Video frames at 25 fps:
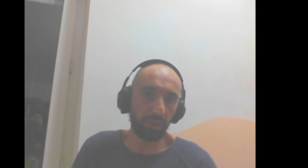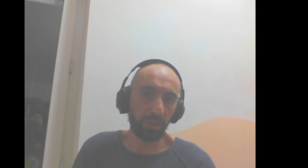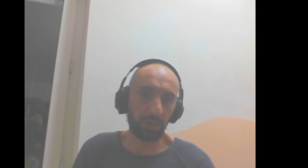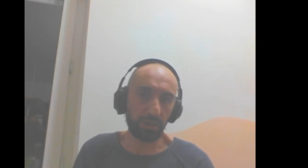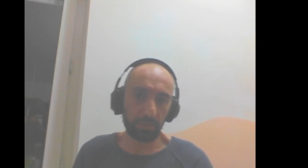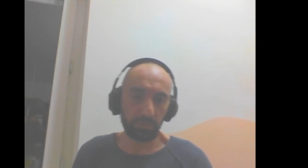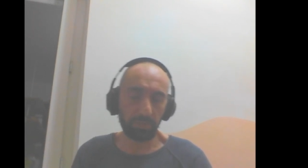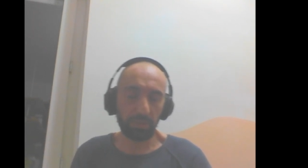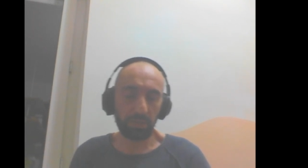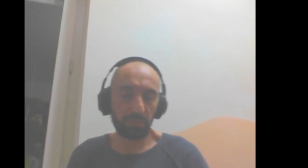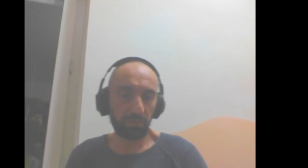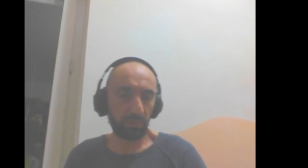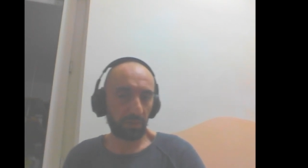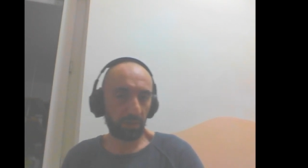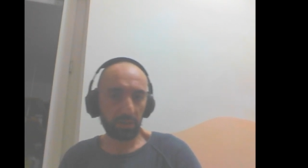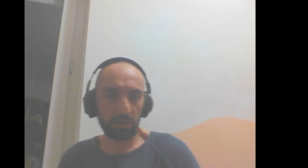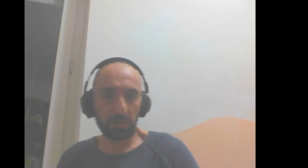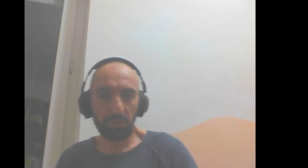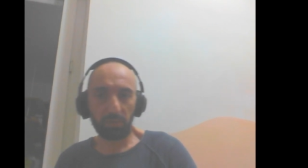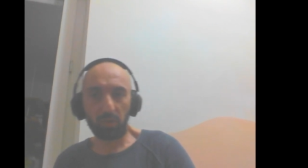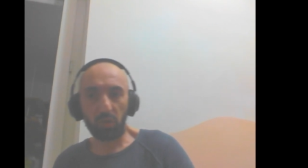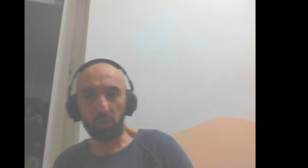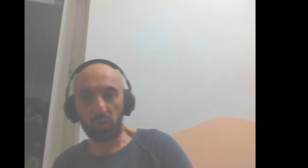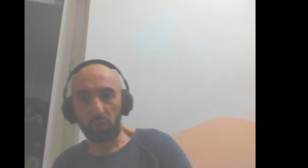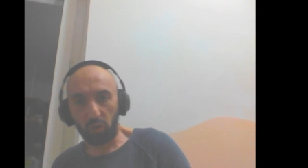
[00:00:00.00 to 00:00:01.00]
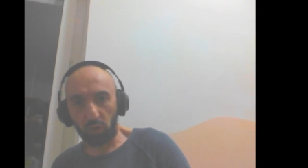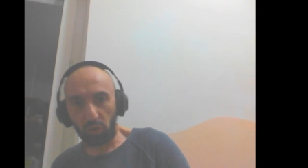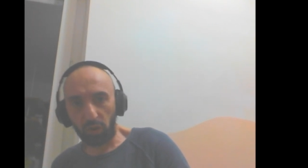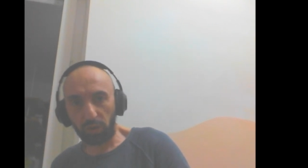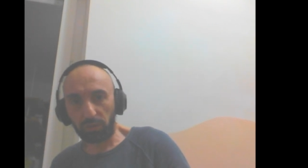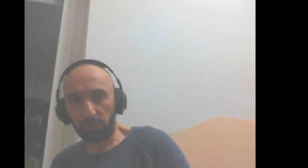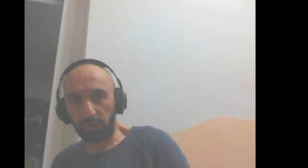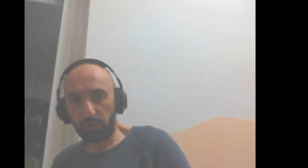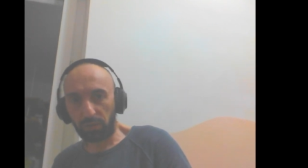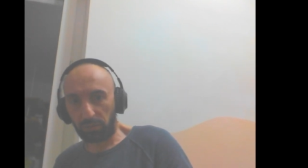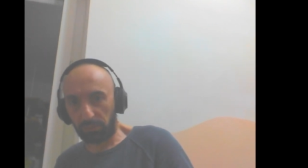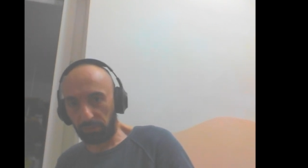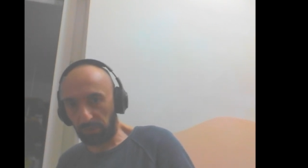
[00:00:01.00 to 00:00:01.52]
expert for example on all
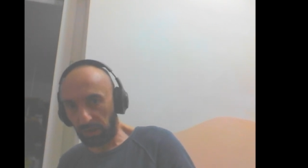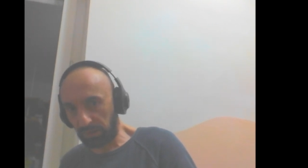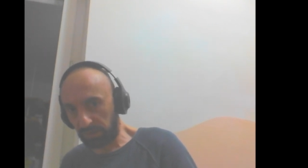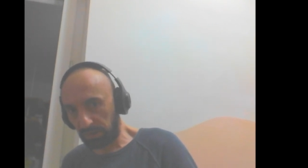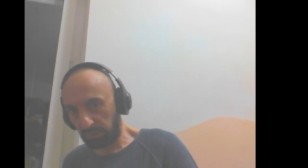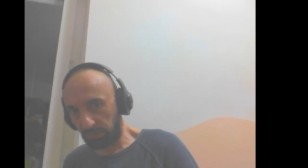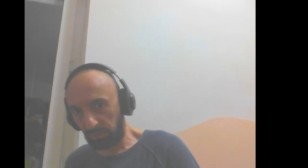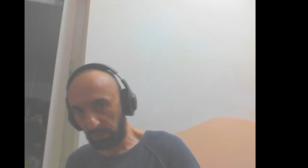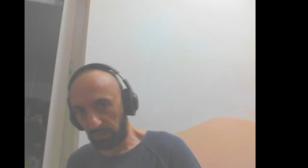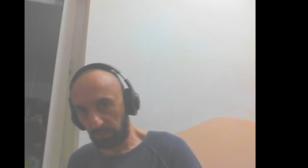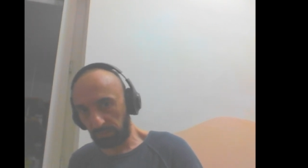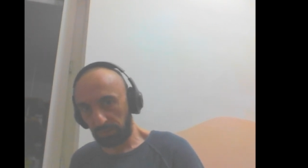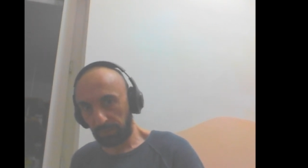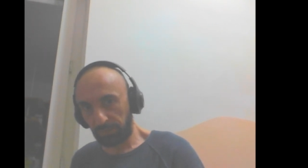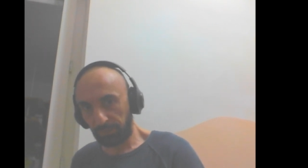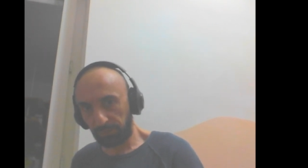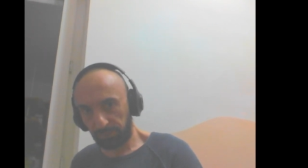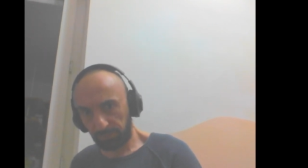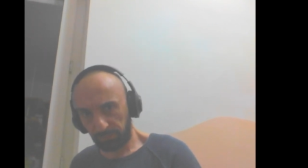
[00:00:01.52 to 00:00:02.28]
bugs problem